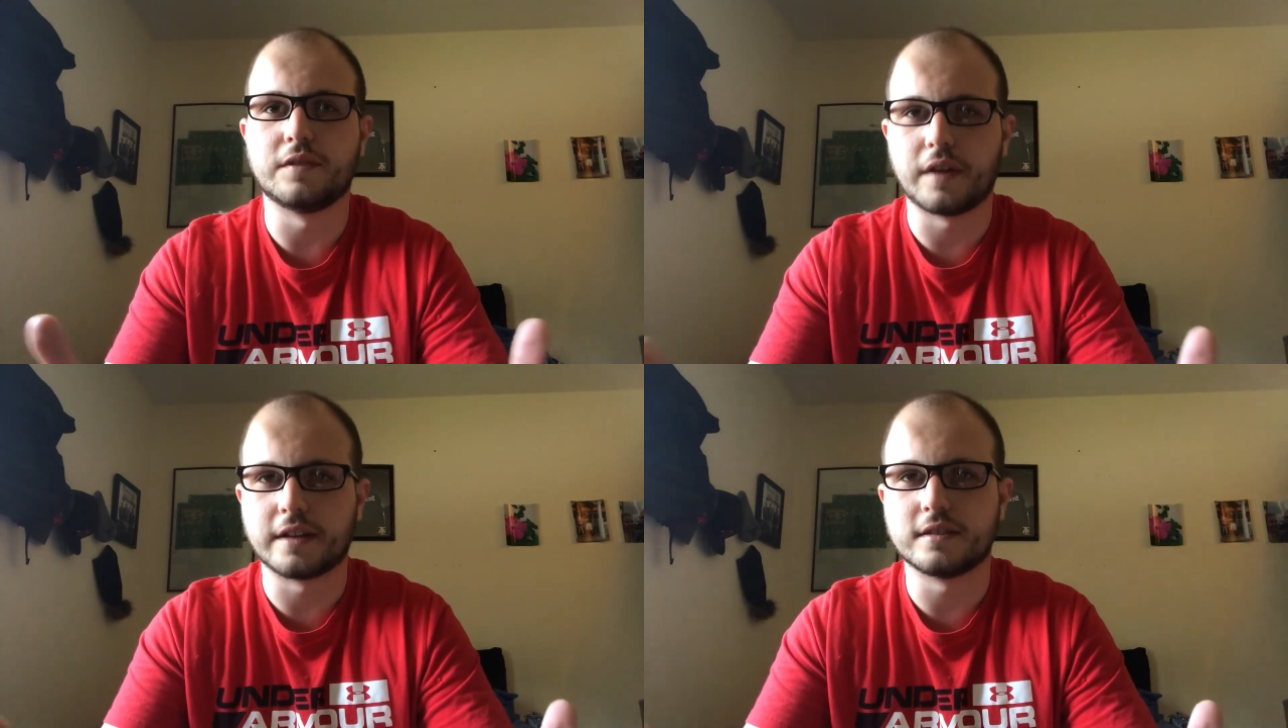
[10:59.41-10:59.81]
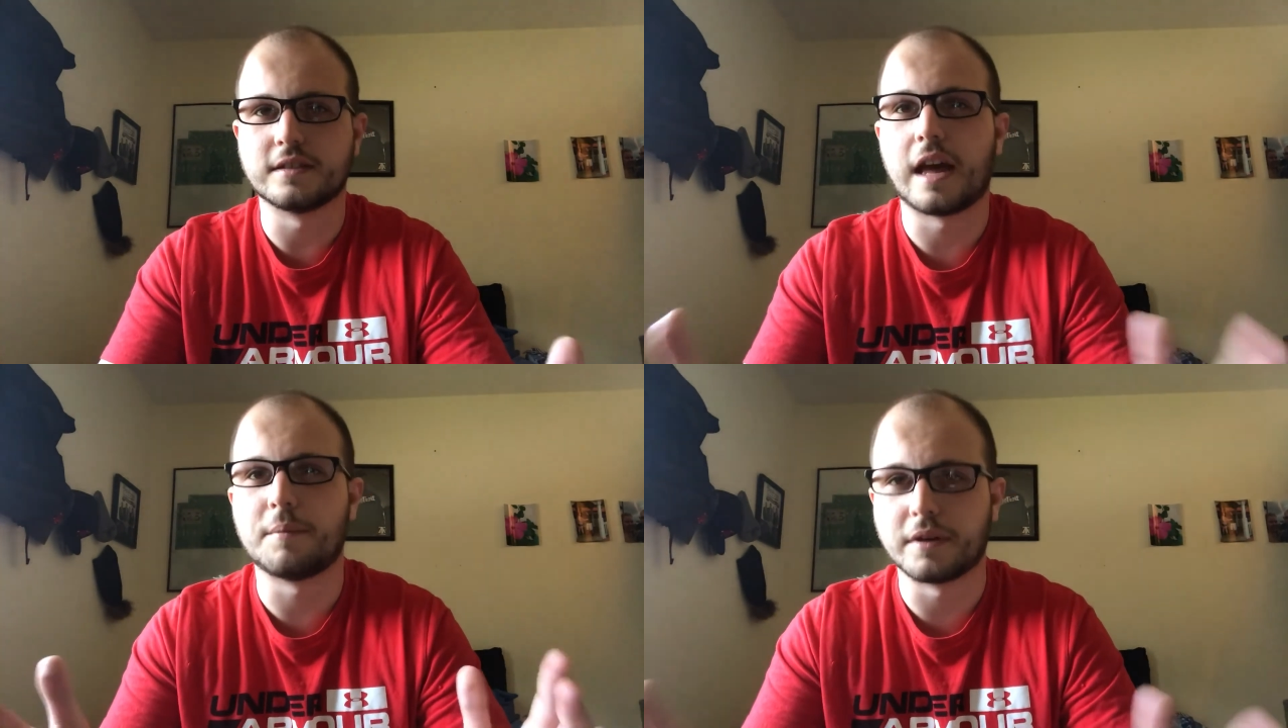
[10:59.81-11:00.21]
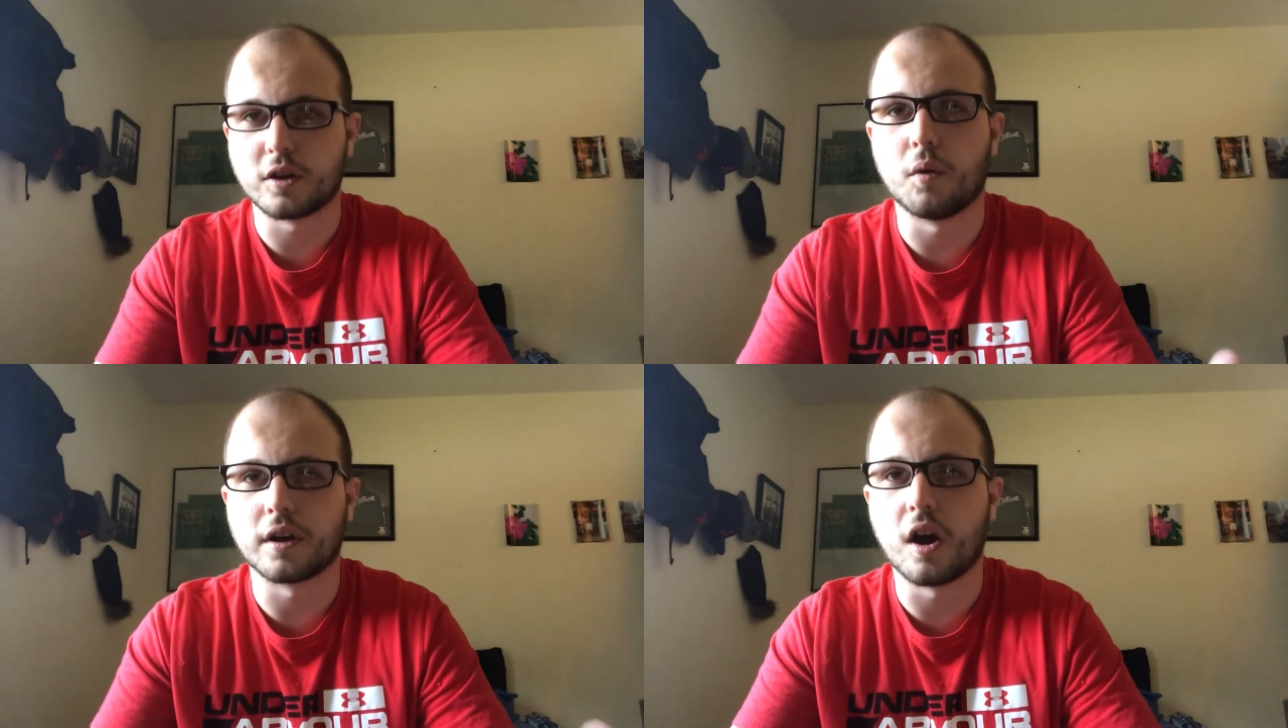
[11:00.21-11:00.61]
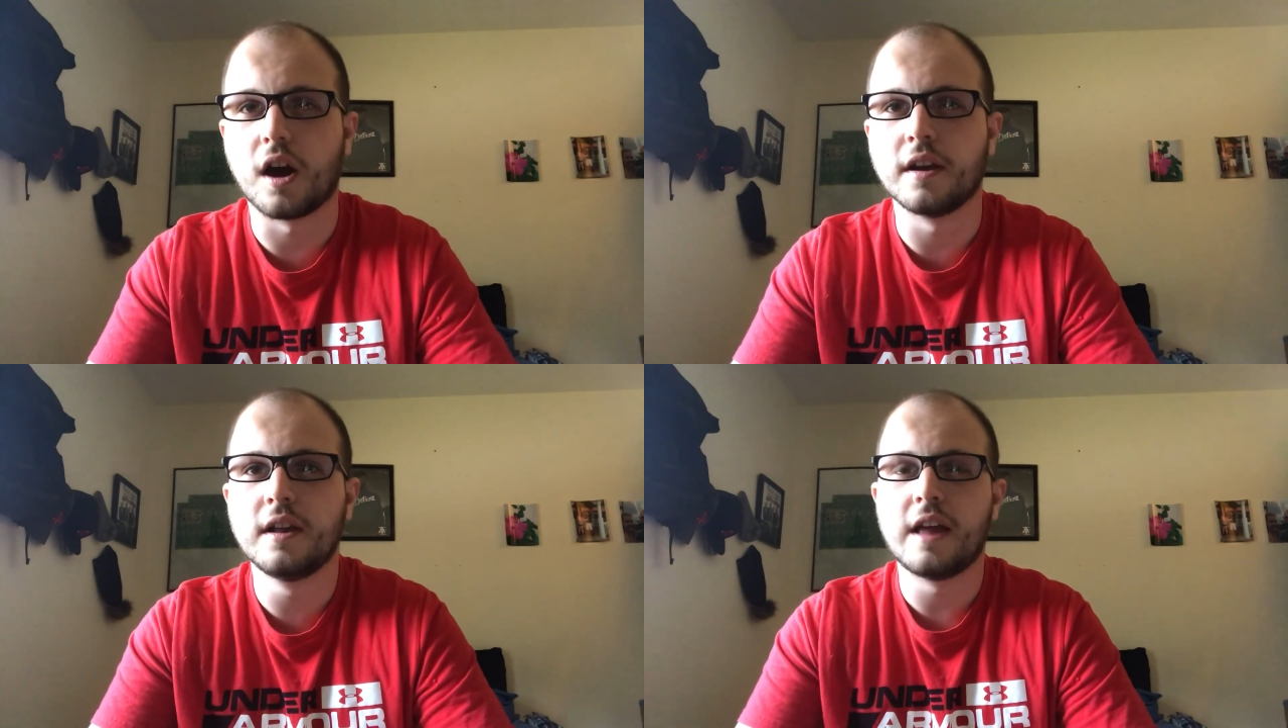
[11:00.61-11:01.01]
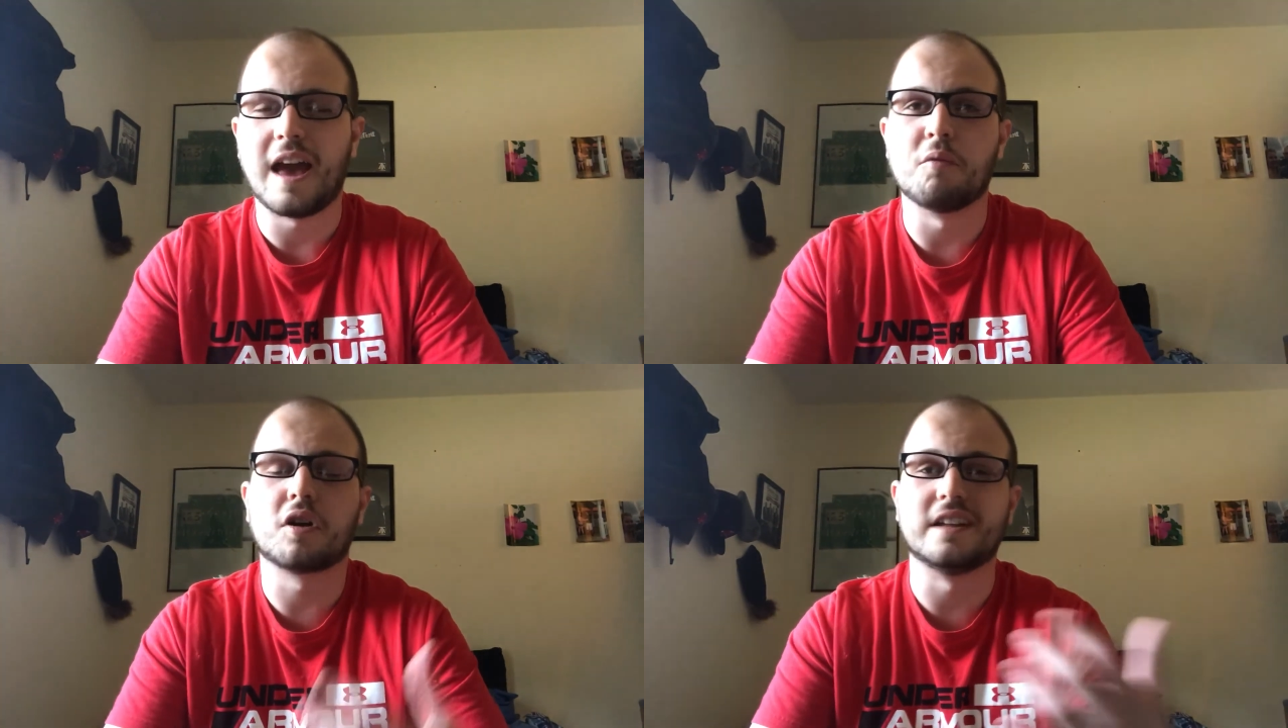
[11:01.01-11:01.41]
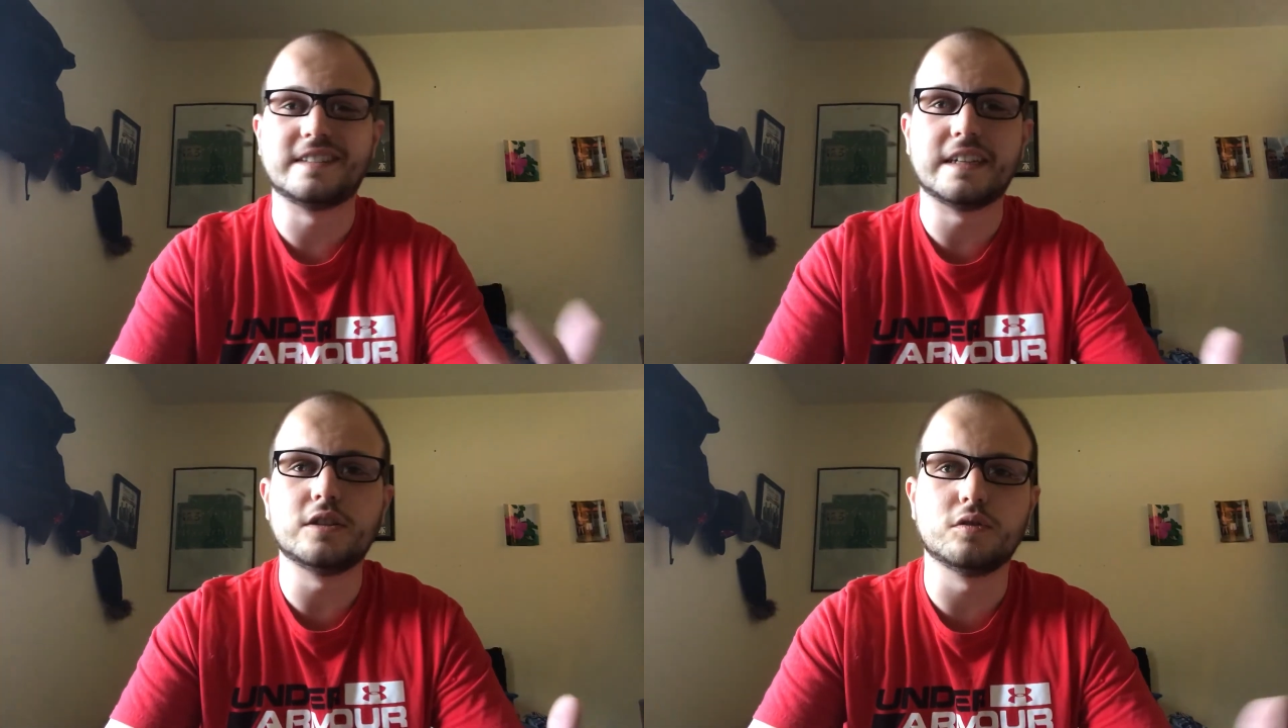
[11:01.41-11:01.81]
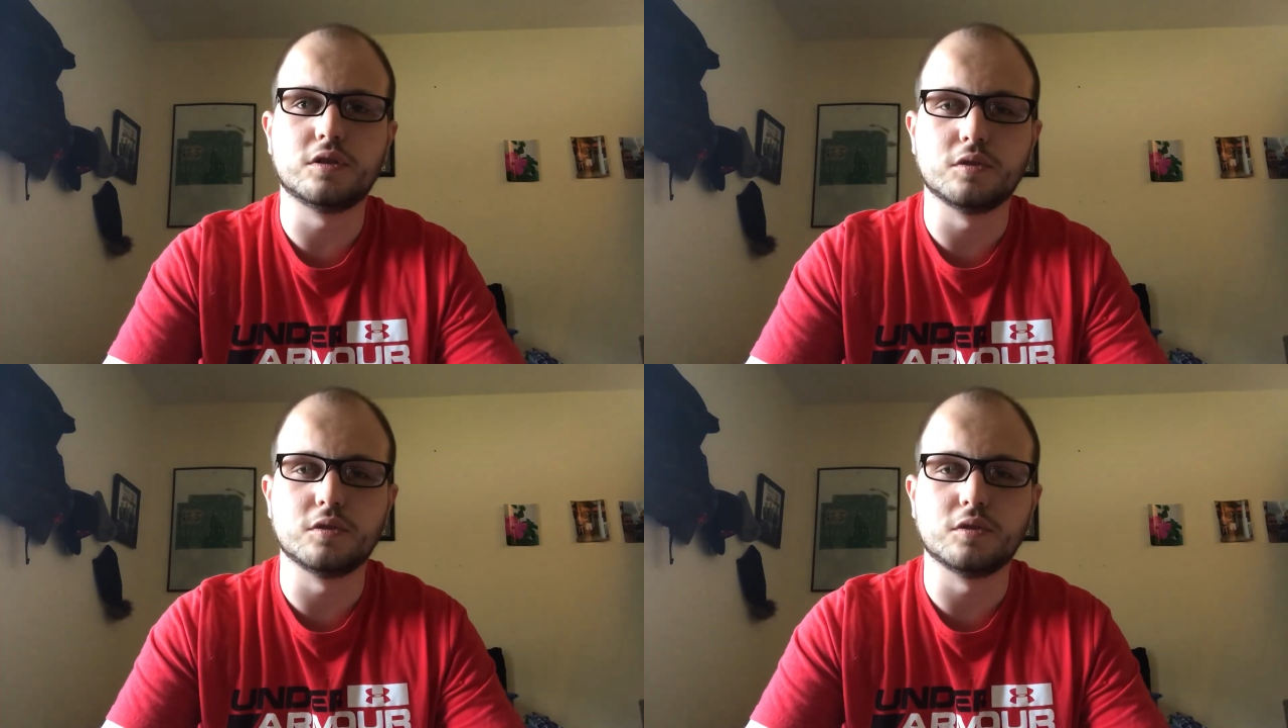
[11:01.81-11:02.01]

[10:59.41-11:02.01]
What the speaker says: advances that have been going on and will continue